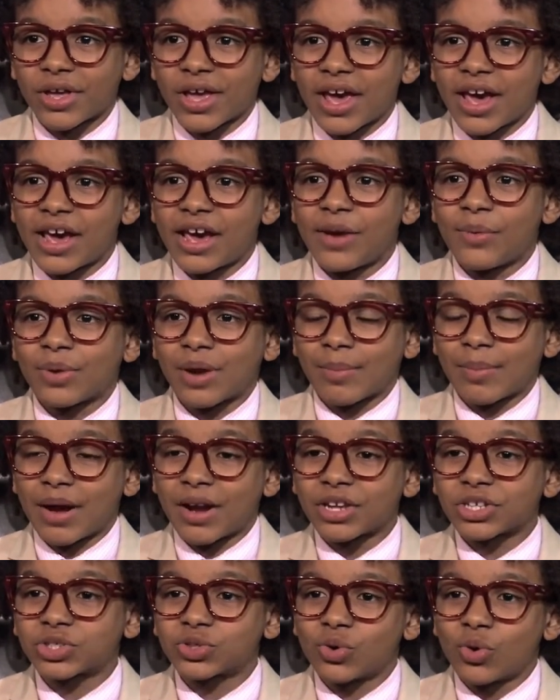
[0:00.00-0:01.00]
And when I'm
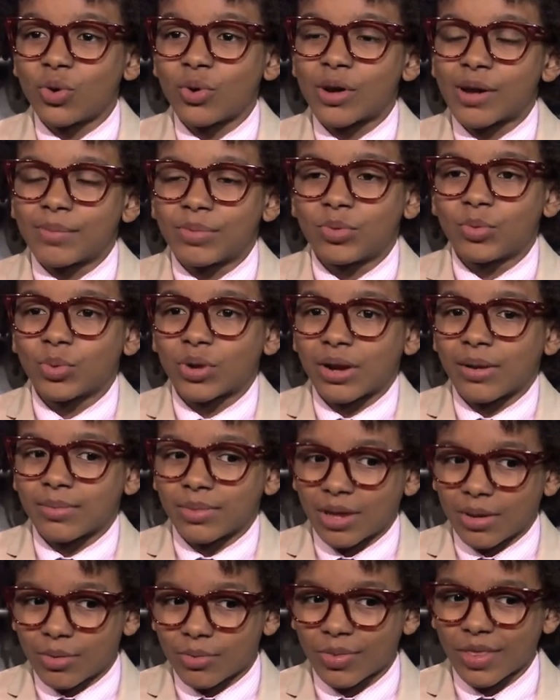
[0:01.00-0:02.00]
out of school and I'm
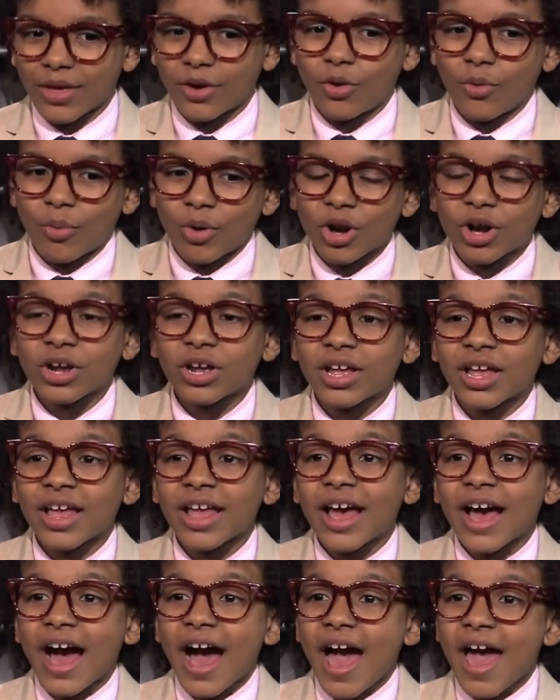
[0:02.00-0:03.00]
done with my homework,
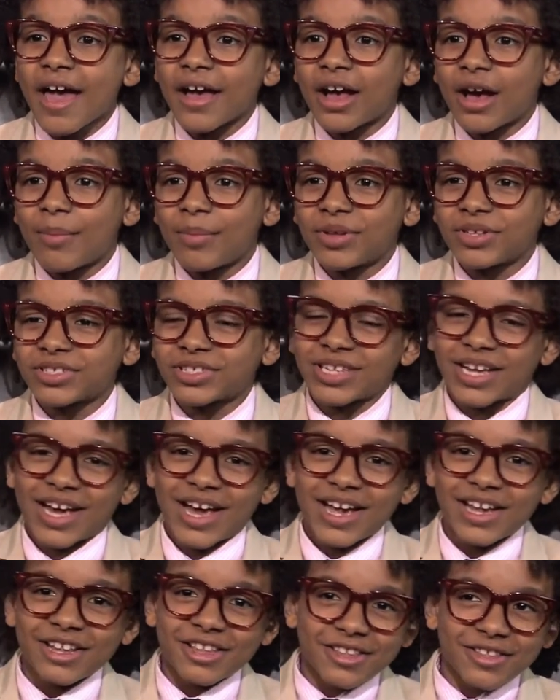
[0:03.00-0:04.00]
I come
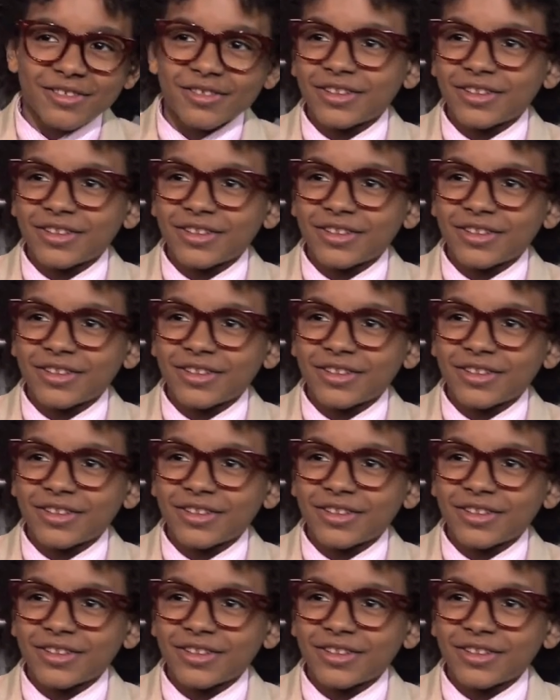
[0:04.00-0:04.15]
inside,